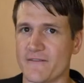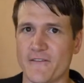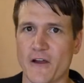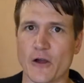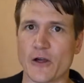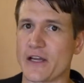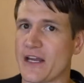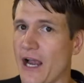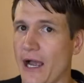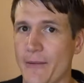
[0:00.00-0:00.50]
a
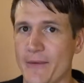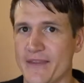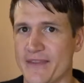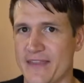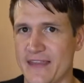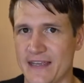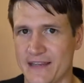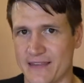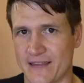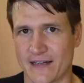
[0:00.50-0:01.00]
very common
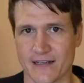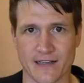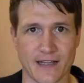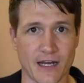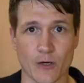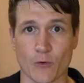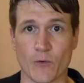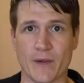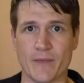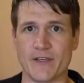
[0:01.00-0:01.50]
thing that a
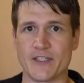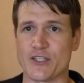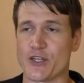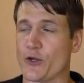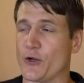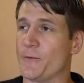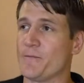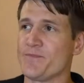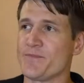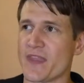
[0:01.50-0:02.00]
lot of women
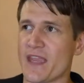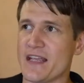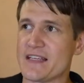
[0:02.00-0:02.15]
do